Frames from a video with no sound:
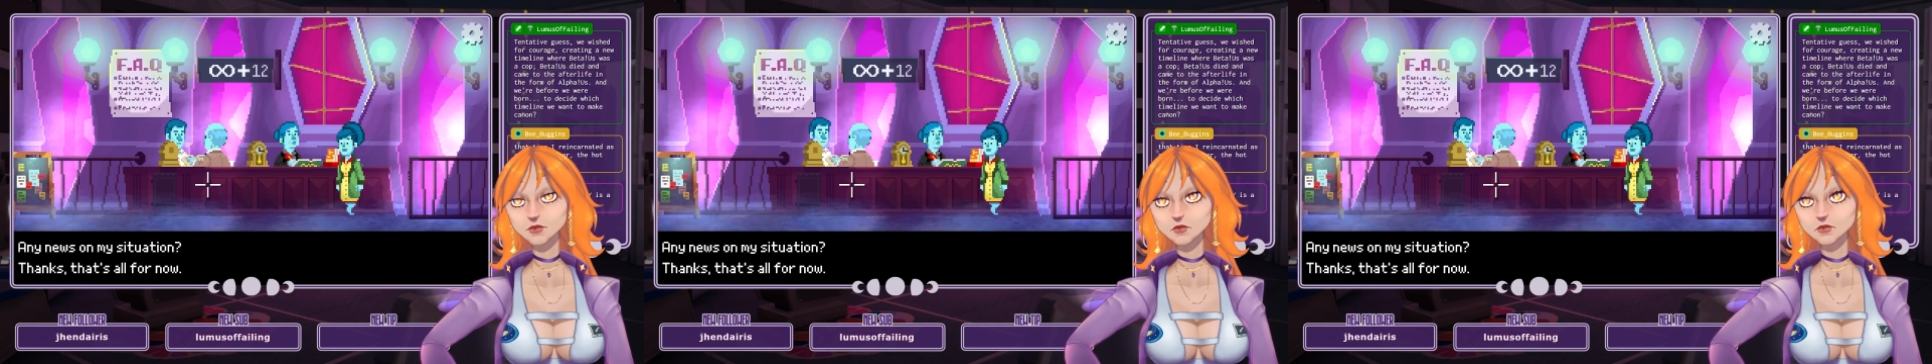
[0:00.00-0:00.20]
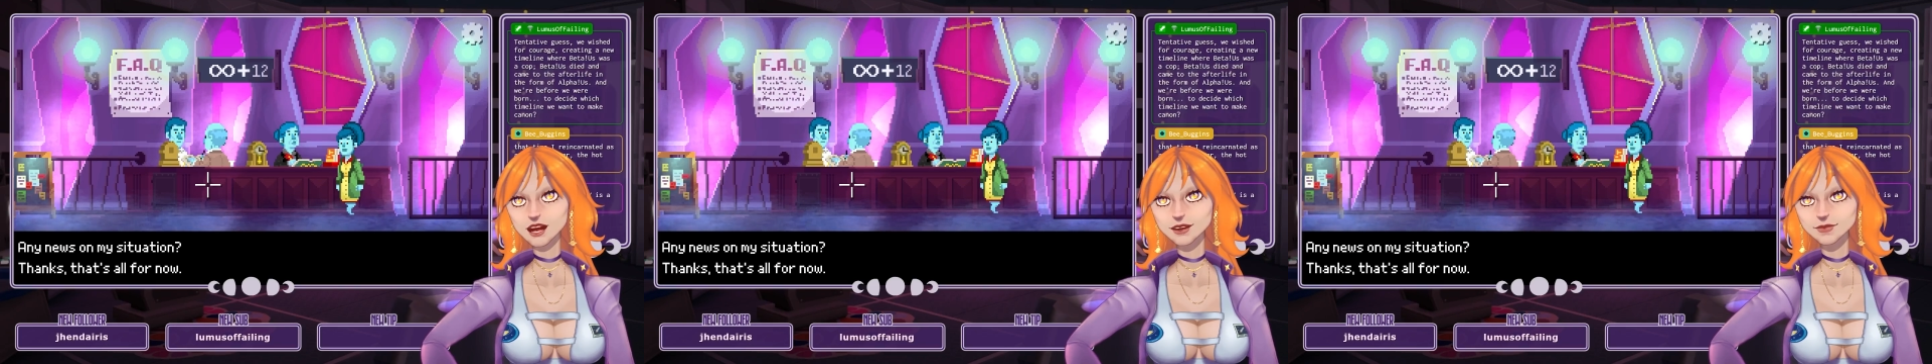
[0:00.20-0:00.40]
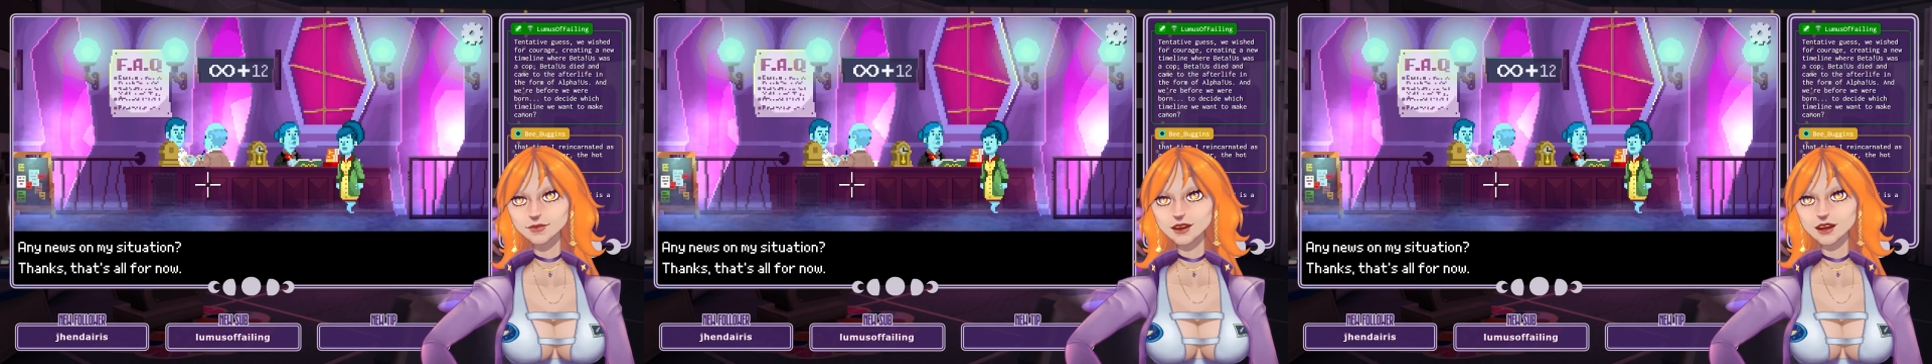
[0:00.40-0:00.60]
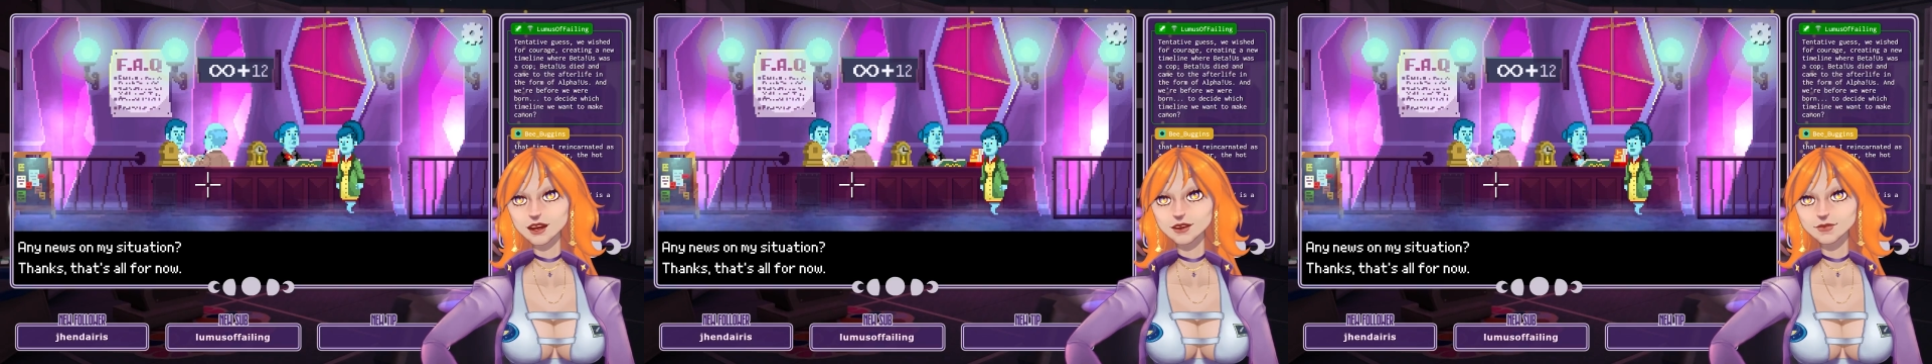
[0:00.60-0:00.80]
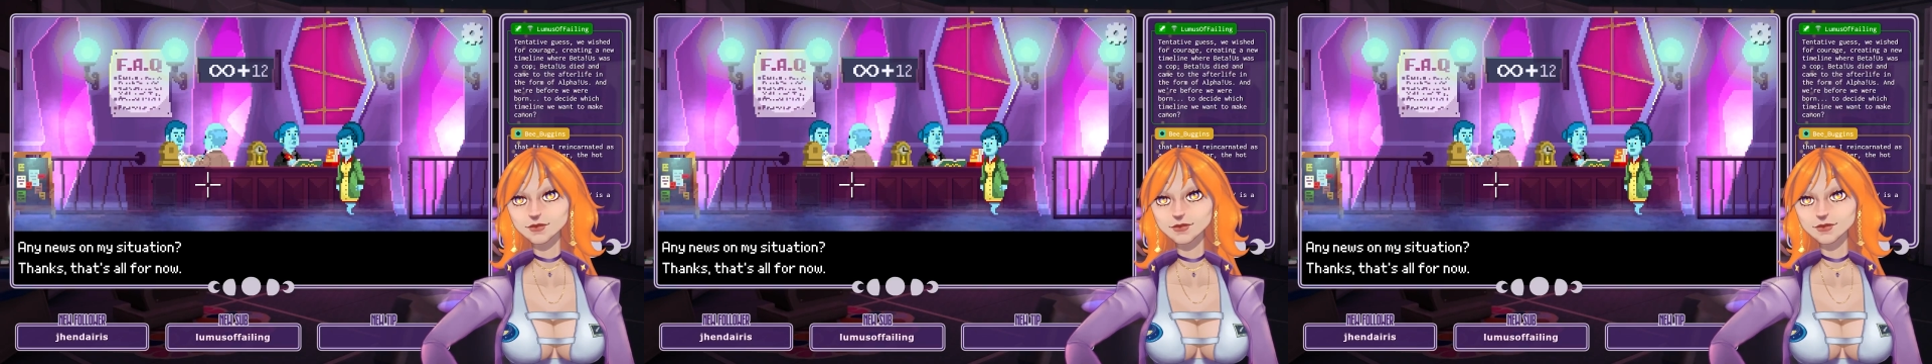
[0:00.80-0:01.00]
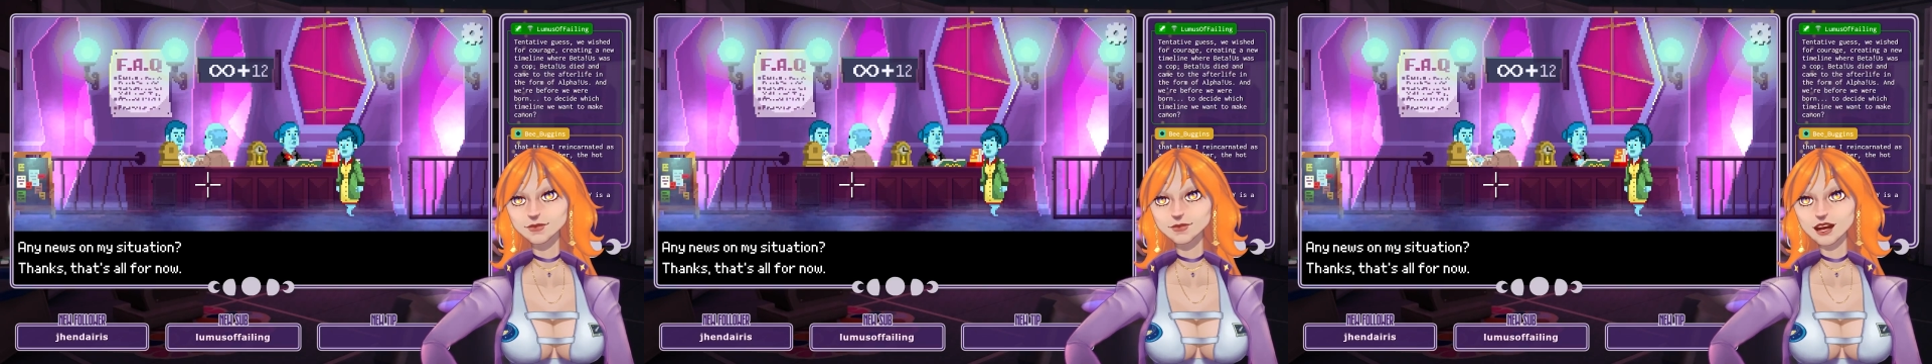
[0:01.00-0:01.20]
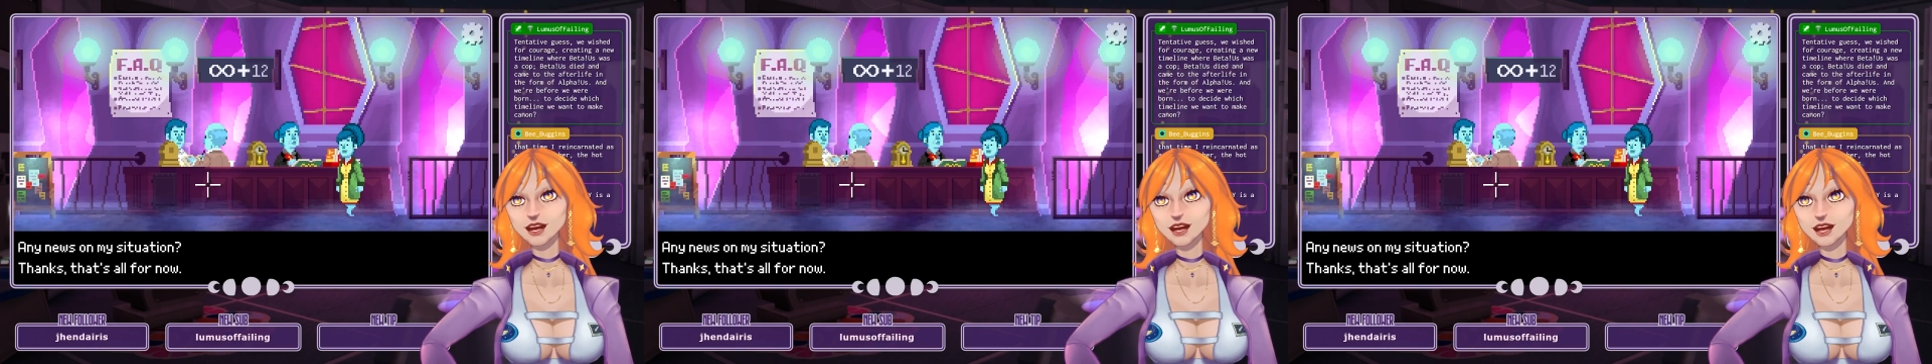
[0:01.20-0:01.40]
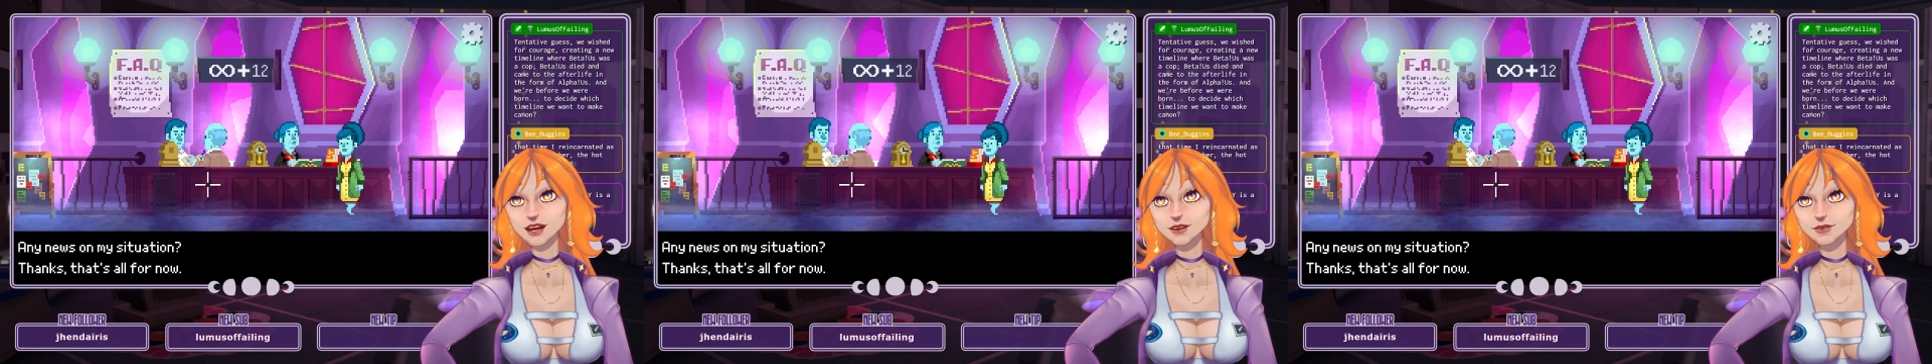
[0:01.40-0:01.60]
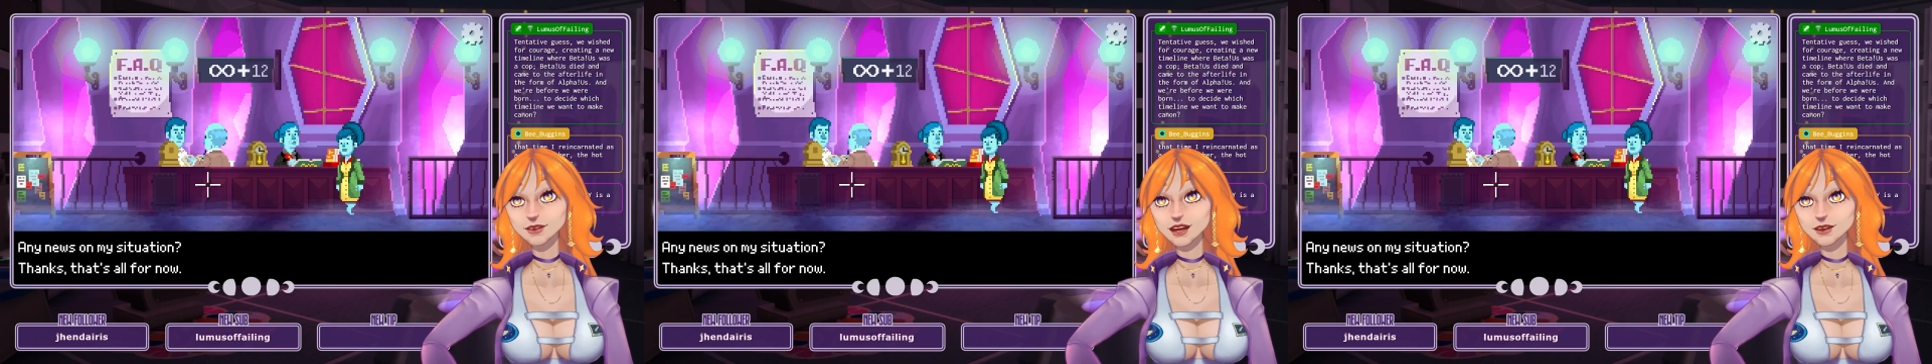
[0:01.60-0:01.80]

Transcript: Beta Us died